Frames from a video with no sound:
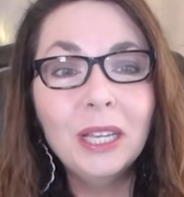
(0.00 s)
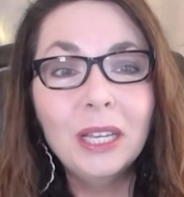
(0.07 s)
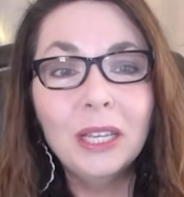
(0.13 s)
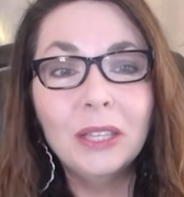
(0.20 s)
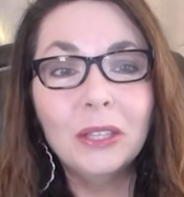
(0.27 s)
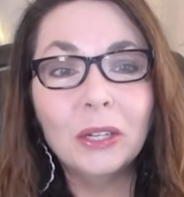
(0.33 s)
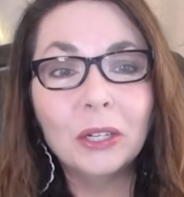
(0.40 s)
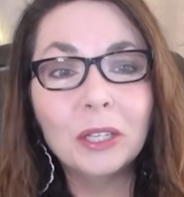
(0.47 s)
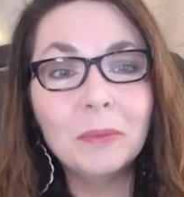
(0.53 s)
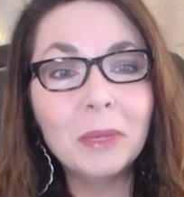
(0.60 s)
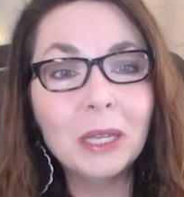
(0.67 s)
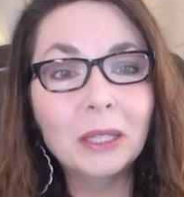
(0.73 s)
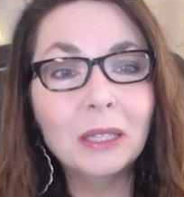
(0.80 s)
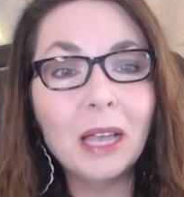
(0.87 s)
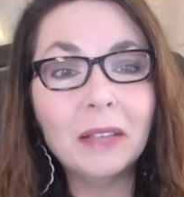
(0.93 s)
There could
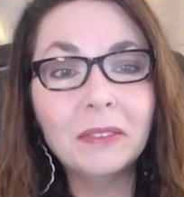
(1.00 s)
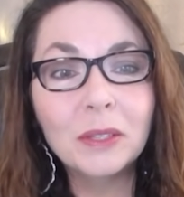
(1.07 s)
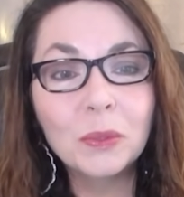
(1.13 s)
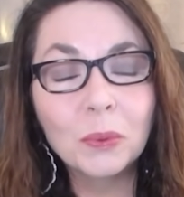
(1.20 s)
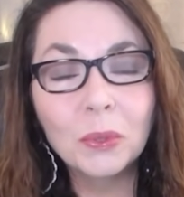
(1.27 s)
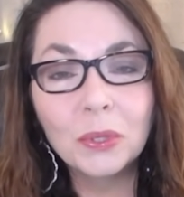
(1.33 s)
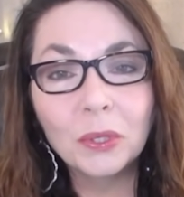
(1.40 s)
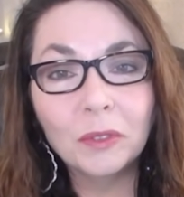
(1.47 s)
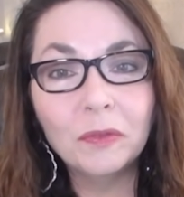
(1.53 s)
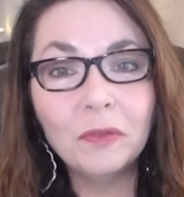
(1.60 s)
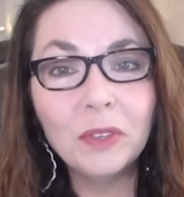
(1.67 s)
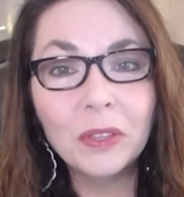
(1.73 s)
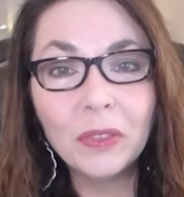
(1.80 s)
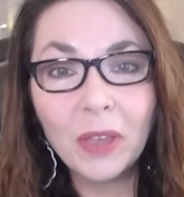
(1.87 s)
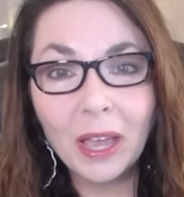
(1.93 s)
be a lot. This rules your
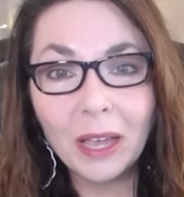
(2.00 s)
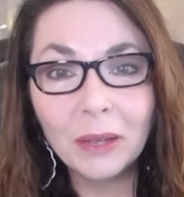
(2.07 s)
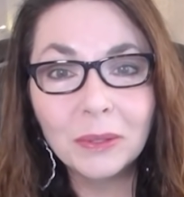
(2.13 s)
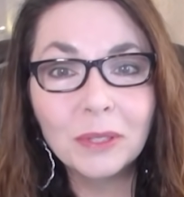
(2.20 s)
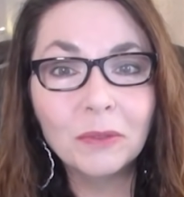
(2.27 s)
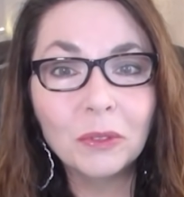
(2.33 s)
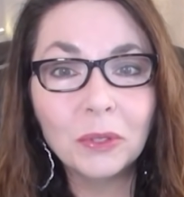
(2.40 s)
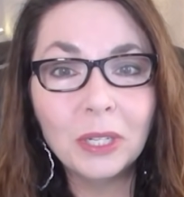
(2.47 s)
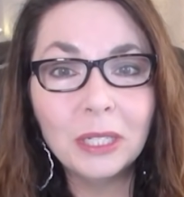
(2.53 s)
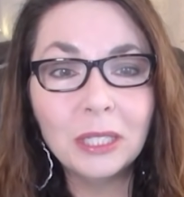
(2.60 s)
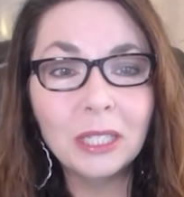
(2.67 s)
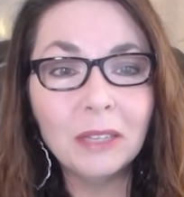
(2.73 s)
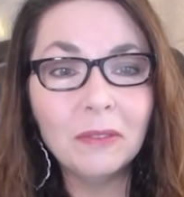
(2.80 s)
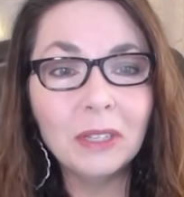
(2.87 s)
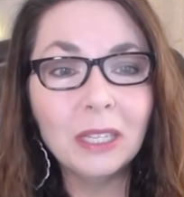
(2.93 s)
5th house of
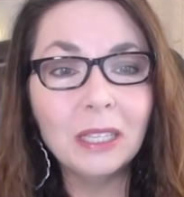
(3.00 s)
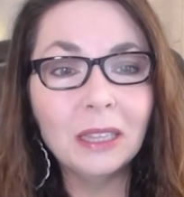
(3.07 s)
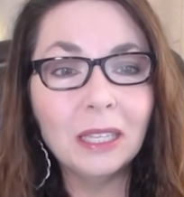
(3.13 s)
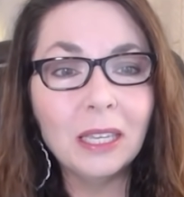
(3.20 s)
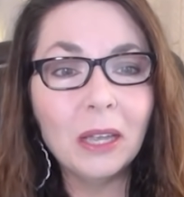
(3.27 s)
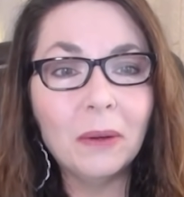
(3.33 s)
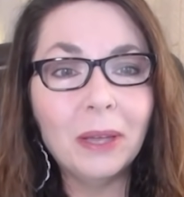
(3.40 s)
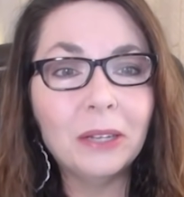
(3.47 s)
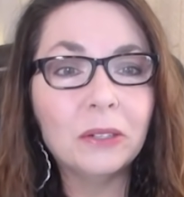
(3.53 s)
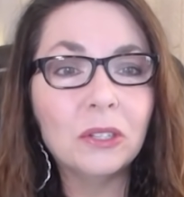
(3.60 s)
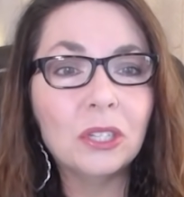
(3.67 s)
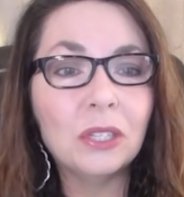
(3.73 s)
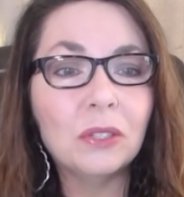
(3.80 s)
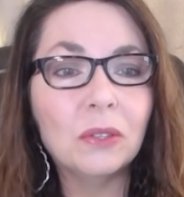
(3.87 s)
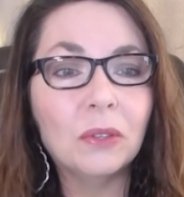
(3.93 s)
creativity, Leo
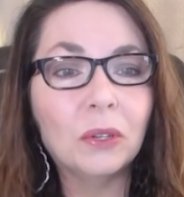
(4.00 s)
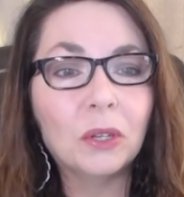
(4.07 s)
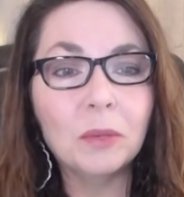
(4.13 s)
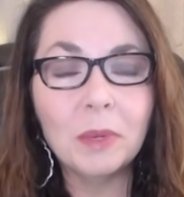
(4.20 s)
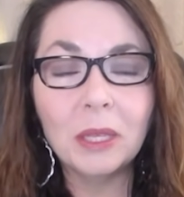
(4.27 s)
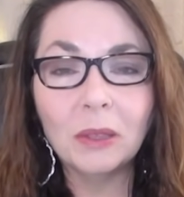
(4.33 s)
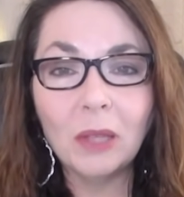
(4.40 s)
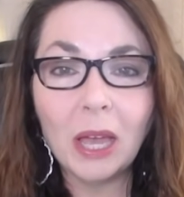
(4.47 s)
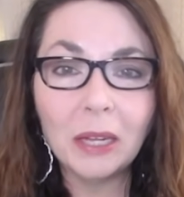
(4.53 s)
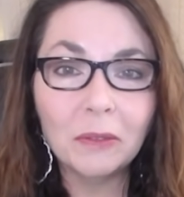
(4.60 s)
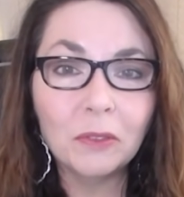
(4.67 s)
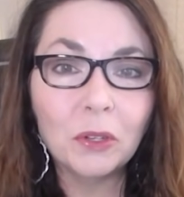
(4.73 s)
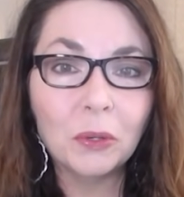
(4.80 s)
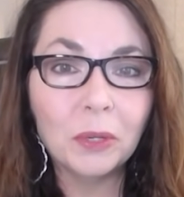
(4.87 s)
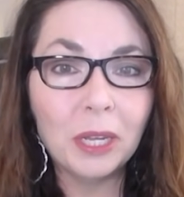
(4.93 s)
energy. So there could be a lot
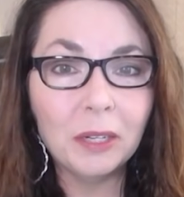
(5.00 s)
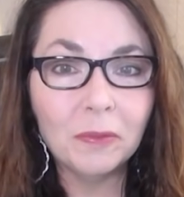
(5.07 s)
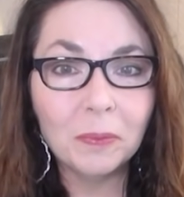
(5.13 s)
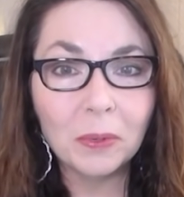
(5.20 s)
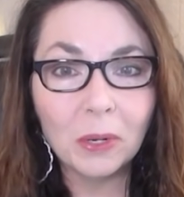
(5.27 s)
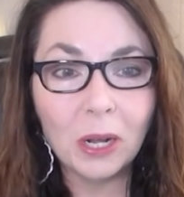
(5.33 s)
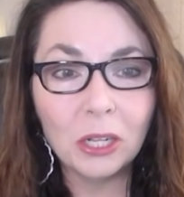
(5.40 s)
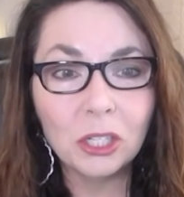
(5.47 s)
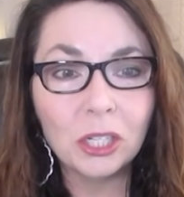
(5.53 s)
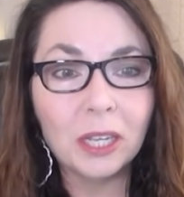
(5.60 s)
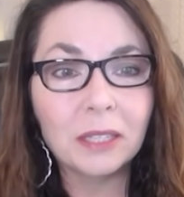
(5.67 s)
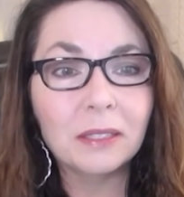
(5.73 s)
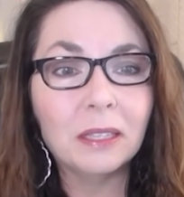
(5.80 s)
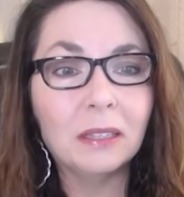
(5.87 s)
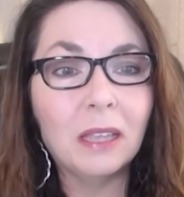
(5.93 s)
of creative
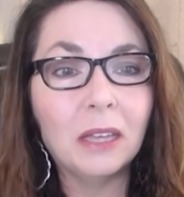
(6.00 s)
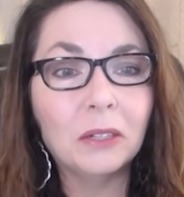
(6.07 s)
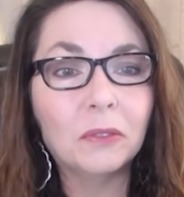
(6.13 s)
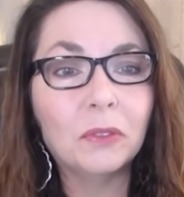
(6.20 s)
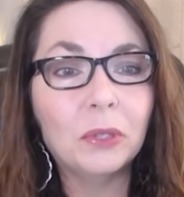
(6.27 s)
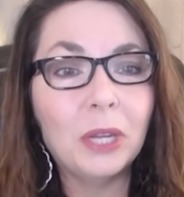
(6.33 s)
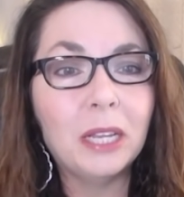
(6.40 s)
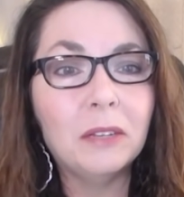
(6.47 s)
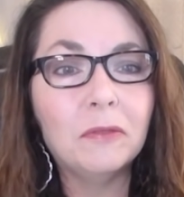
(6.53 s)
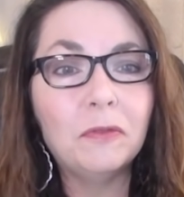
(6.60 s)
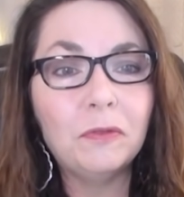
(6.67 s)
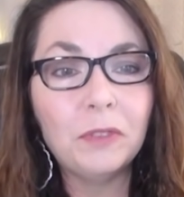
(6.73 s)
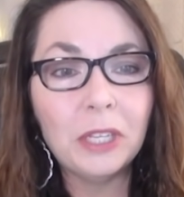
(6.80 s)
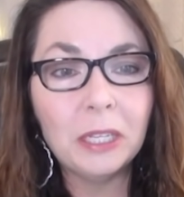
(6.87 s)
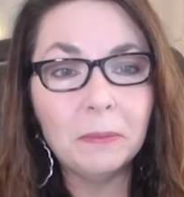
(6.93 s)
projects, a lot of creative
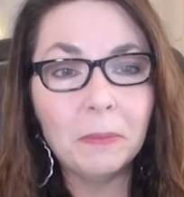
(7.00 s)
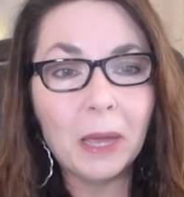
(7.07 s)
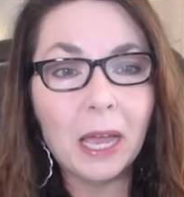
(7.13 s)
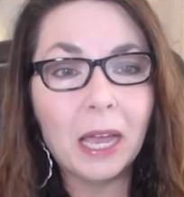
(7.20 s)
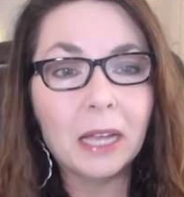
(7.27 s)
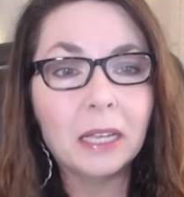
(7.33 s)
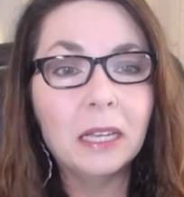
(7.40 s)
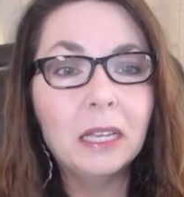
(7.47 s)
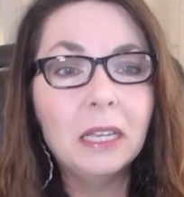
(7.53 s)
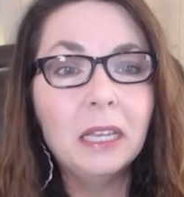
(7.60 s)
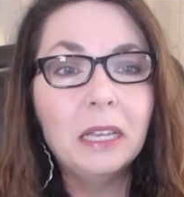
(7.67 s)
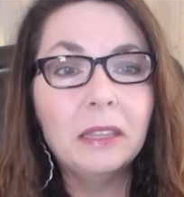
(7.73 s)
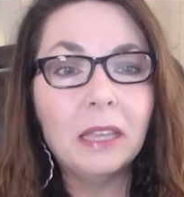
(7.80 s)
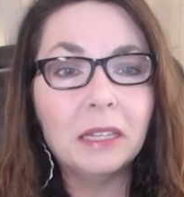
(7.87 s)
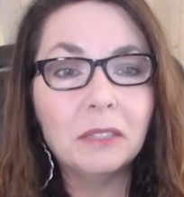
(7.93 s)
feedback
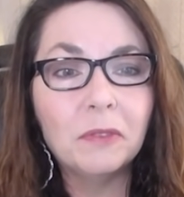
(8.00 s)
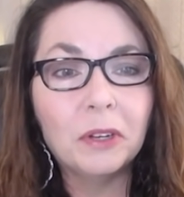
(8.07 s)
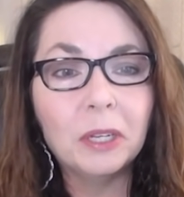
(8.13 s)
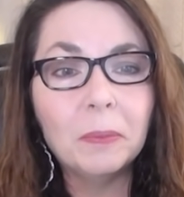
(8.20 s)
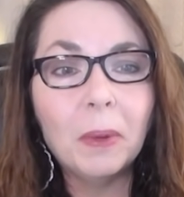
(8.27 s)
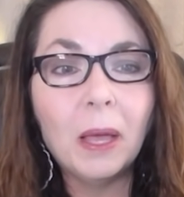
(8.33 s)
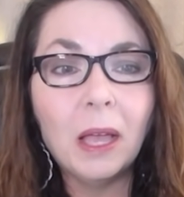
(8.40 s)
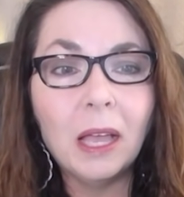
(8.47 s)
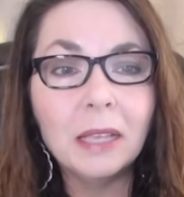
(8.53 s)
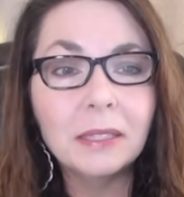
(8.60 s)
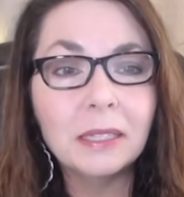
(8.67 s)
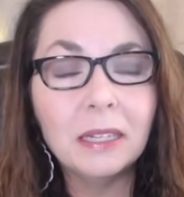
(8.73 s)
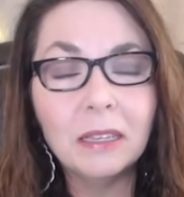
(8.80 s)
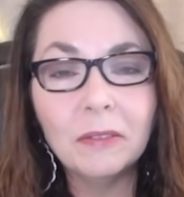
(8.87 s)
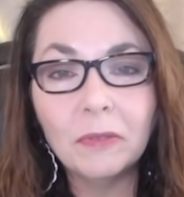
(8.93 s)
that's very
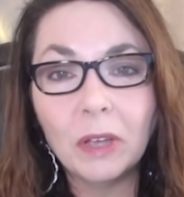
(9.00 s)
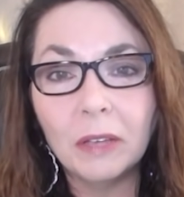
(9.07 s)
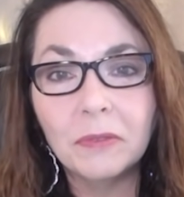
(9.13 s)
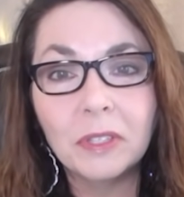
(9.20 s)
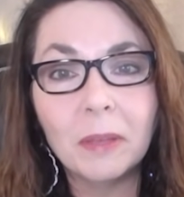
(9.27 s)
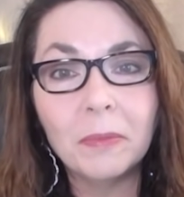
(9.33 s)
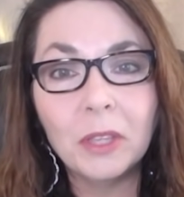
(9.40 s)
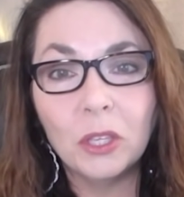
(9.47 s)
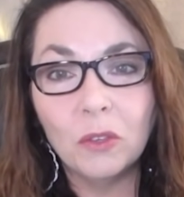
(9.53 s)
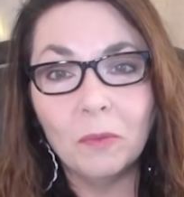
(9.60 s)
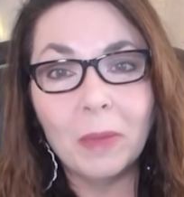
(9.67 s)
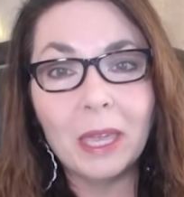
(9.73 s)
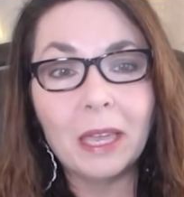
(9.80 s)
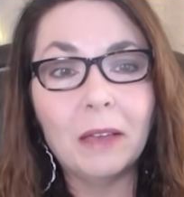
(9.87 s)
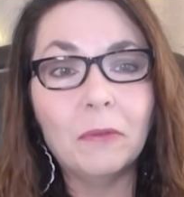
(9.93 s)
positive of something you
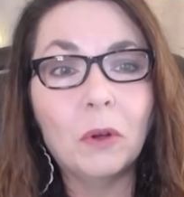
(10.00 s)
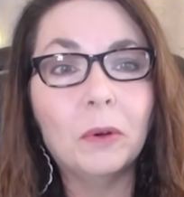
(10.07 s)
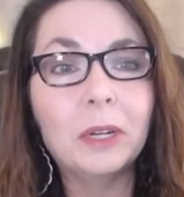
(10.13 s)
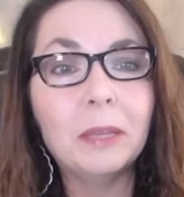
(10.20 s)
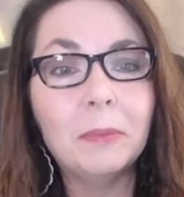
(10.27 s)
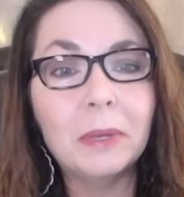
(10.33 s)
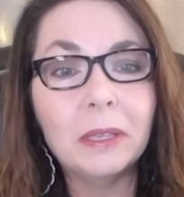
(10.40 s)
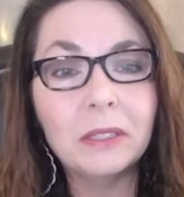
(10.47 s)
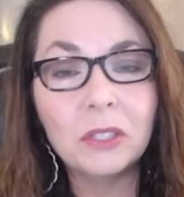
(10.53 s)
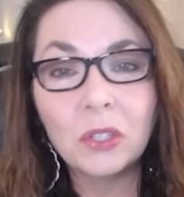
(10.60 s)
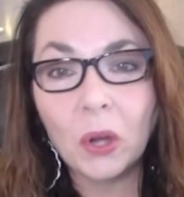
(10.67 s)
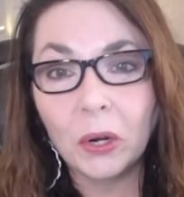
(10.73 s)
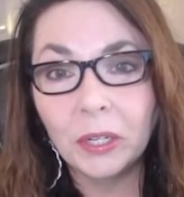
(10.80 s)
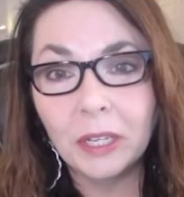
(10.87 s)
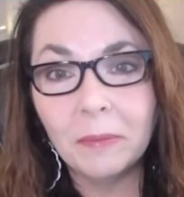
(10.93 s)
may have already
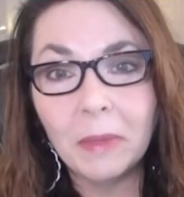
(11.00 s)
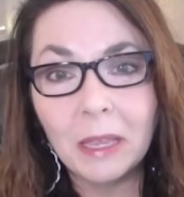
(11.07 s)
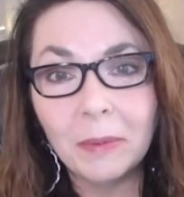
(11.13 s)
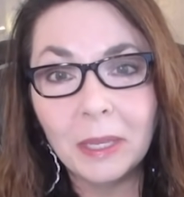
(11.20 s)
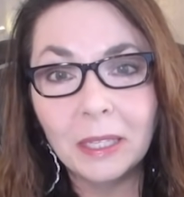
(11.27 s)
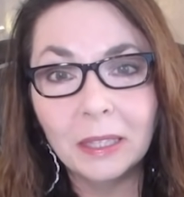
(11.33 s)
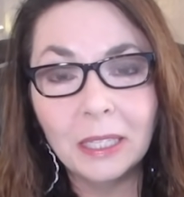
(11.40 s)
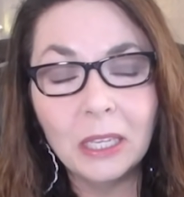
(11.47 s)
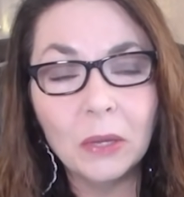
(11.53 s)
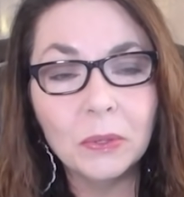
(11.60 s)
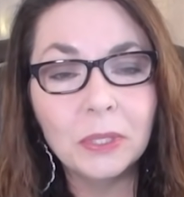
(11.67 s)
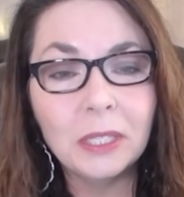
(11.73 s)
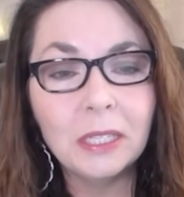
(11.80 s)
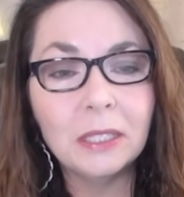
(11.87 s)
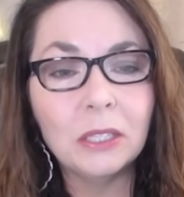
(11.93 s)
started. Maybe in Leo
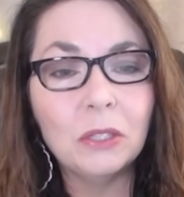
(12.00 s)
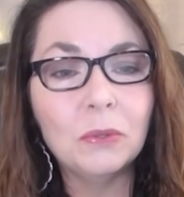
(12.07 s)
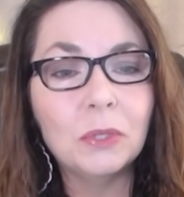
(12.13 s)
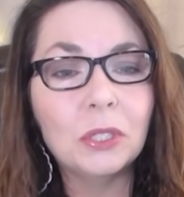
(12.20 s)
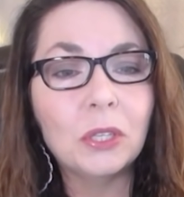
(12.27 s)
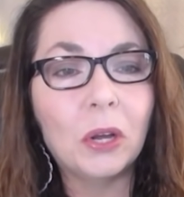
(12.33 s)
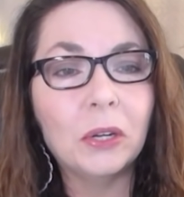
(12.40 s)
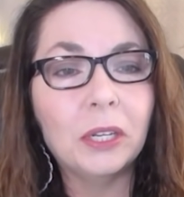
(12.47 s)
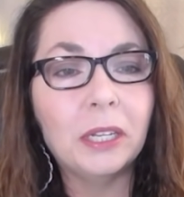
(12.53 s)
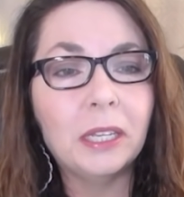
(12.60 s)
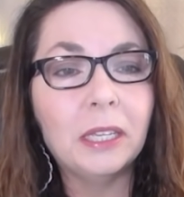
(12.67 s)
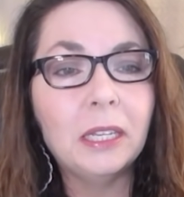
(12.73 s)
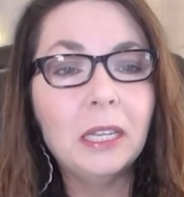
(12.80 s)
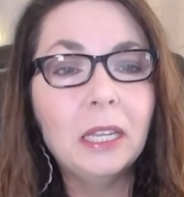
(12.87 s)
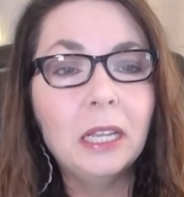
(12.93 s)
season you started it.